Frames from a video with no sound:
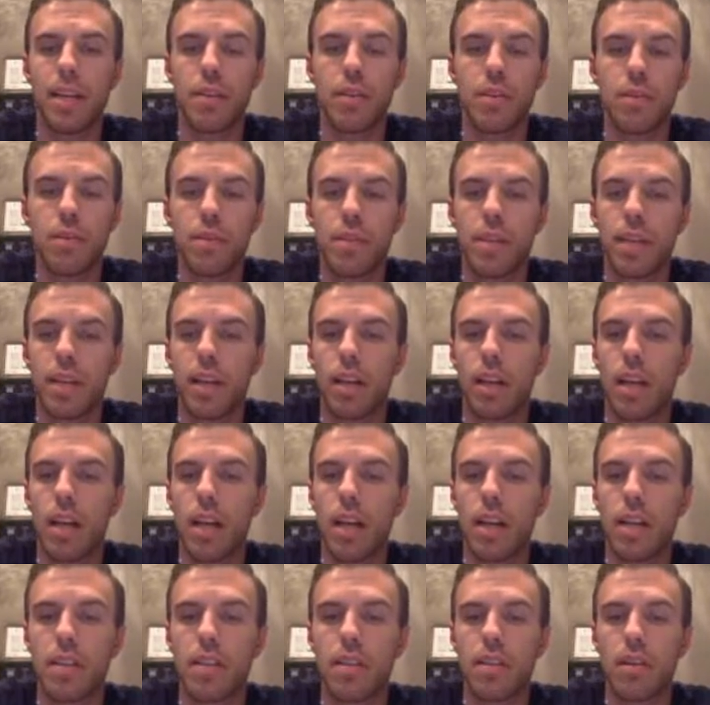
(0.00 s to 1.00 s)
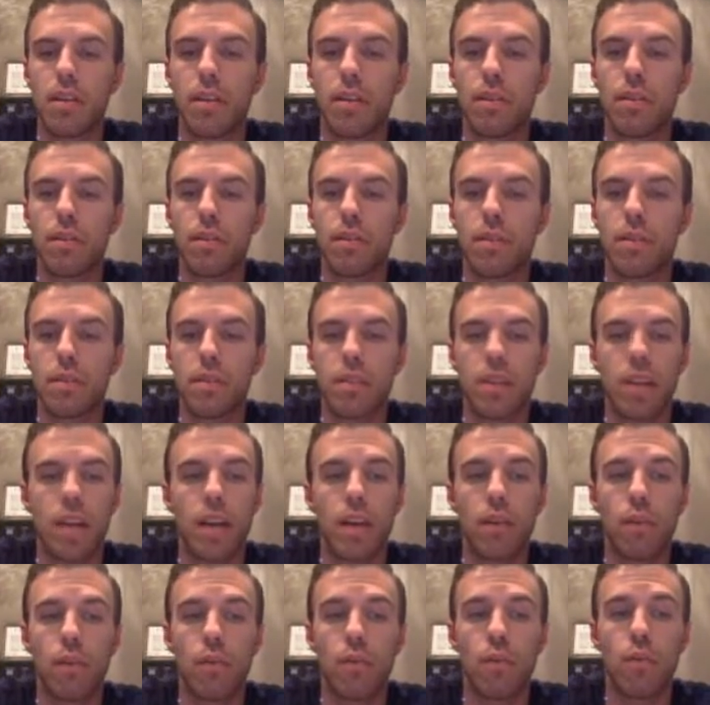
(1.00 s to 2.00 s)
issues analyzed are
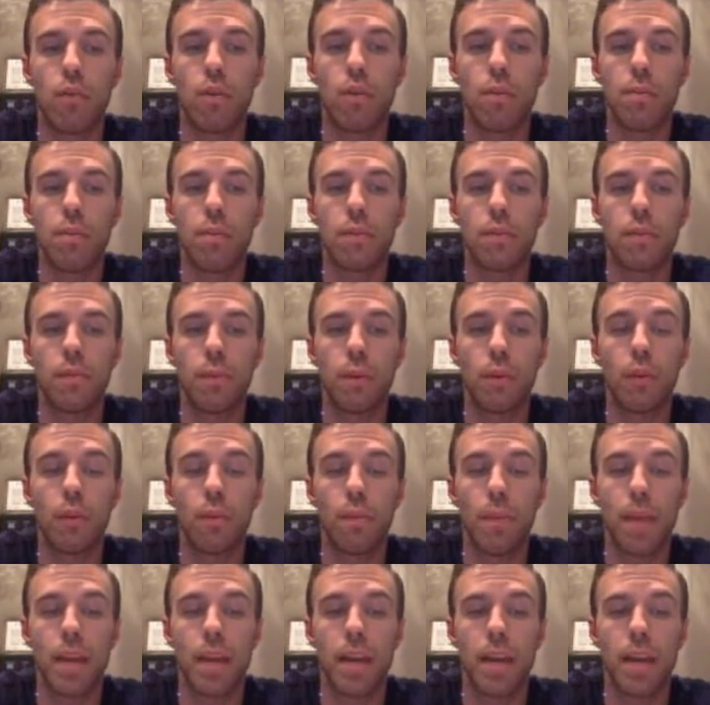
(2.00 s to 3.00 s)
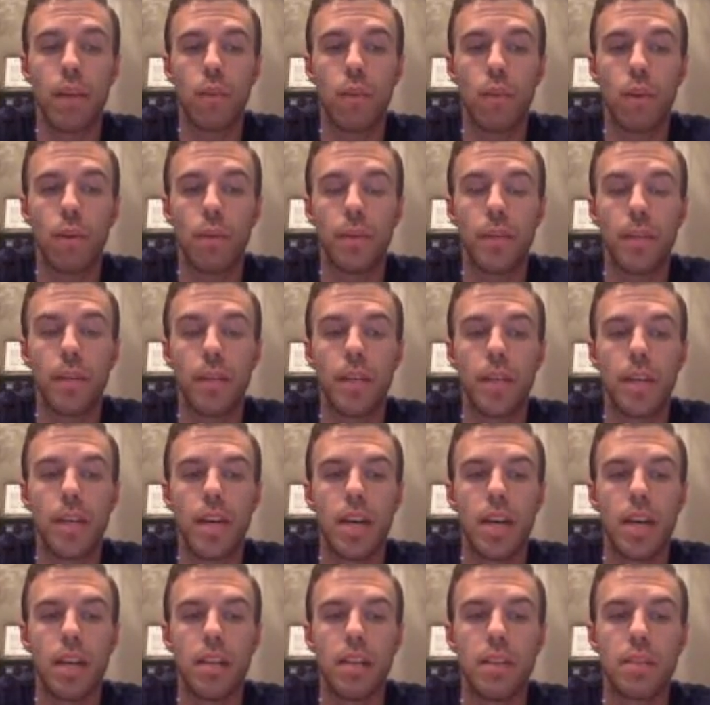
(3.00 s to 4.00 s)
societal norms for both men and women.
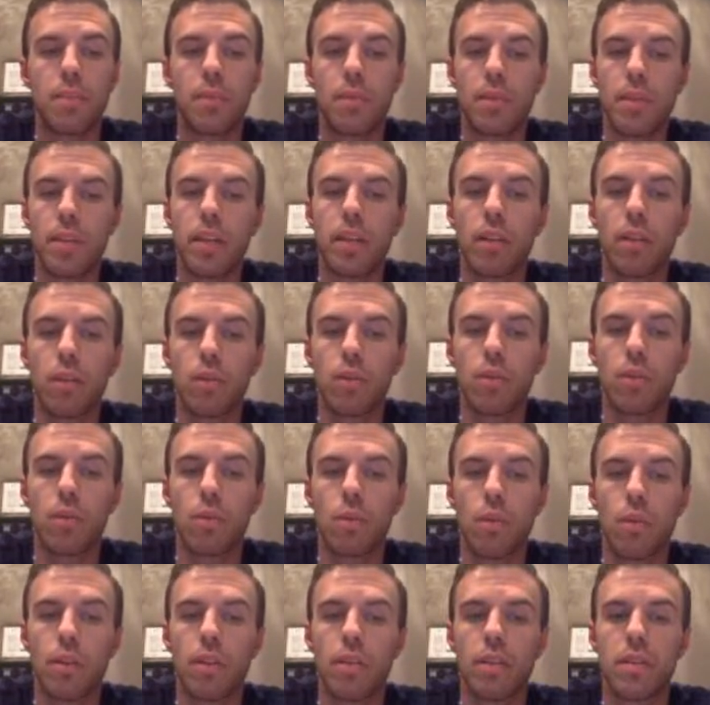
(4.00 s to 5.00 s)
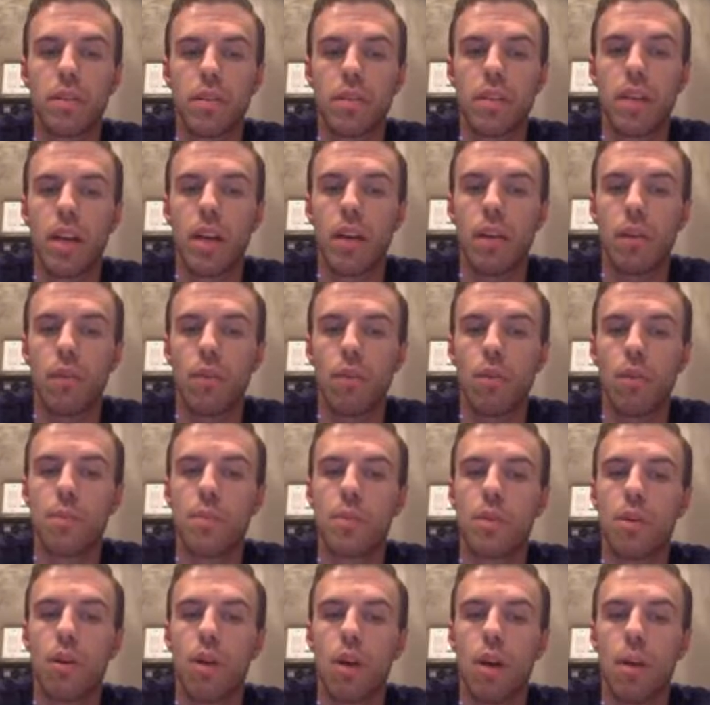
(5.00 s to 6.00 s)
In this particular story, the societal
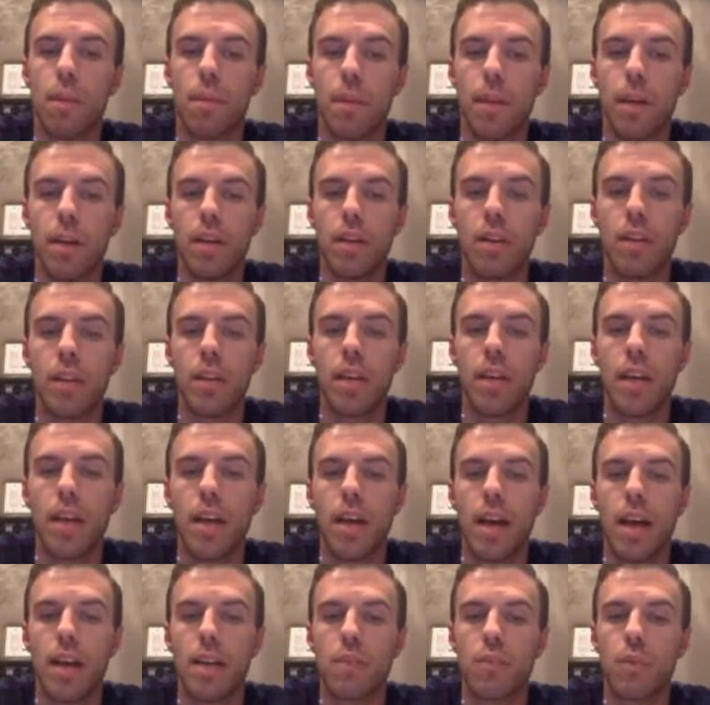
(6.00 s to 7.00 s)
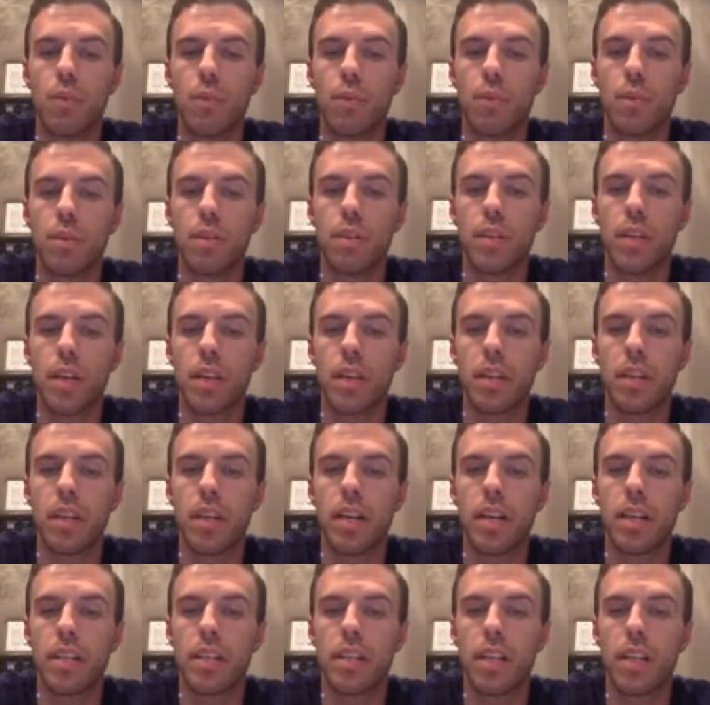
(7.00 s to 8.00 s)
norms are upheld, as we will see on the
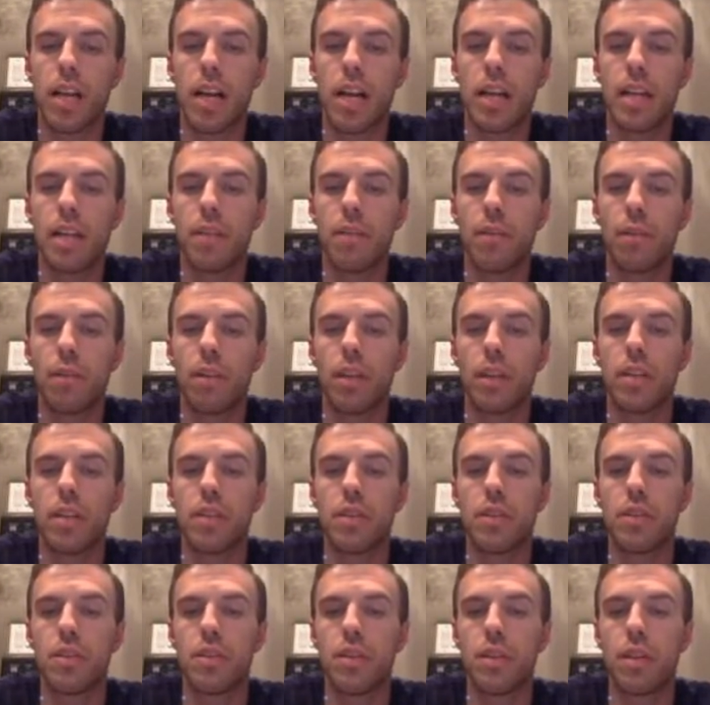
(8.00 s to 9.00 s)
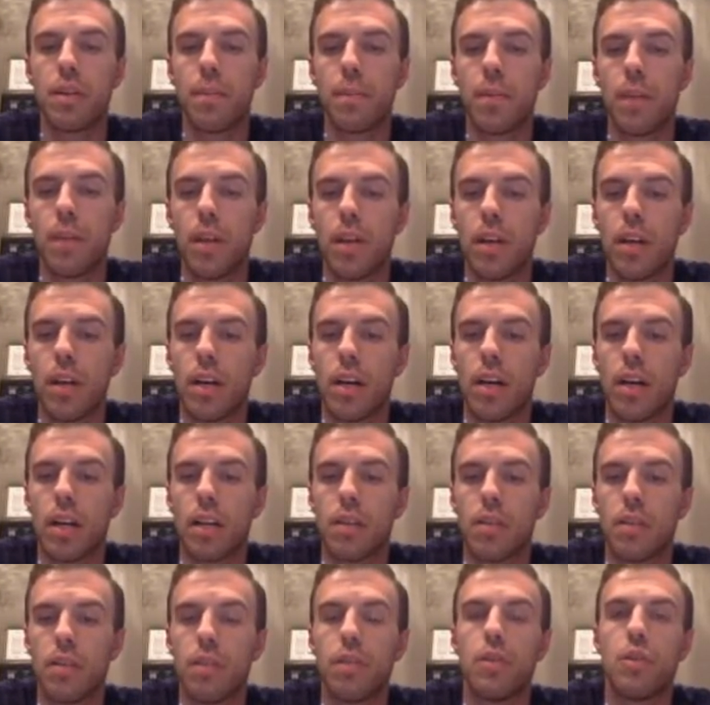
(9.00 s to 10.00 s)
next slide, in relationship
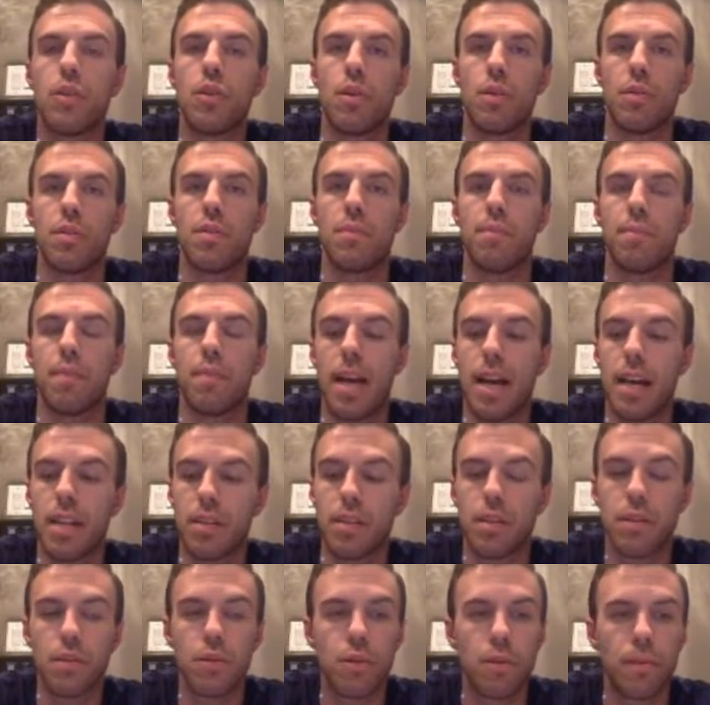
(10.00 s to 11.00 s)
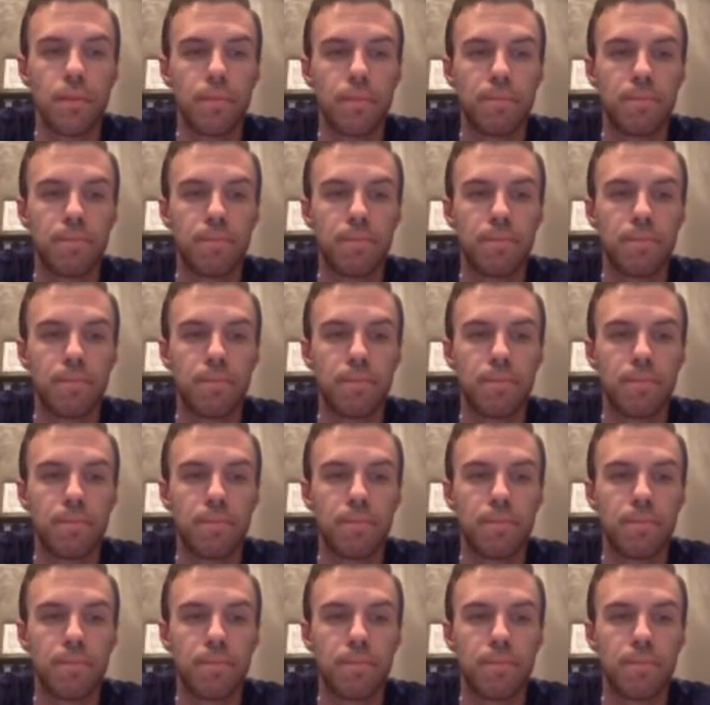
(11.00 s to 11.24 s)
to the chosen passage.